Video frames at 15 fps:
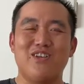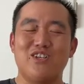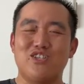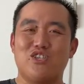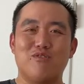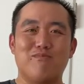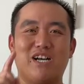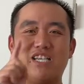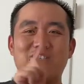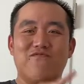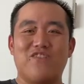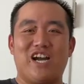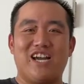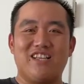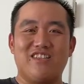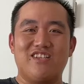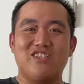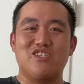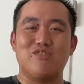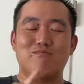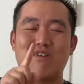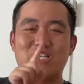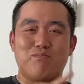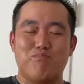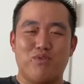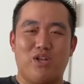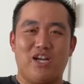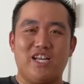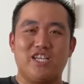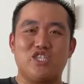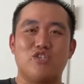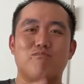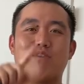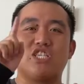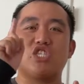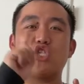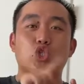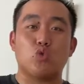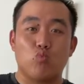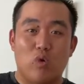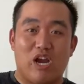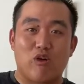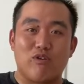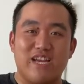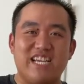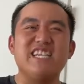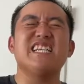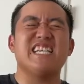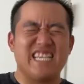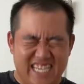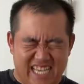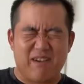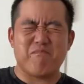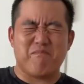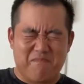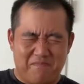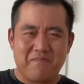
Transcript: Too much violence, too much blood, and too much swearing. Yep.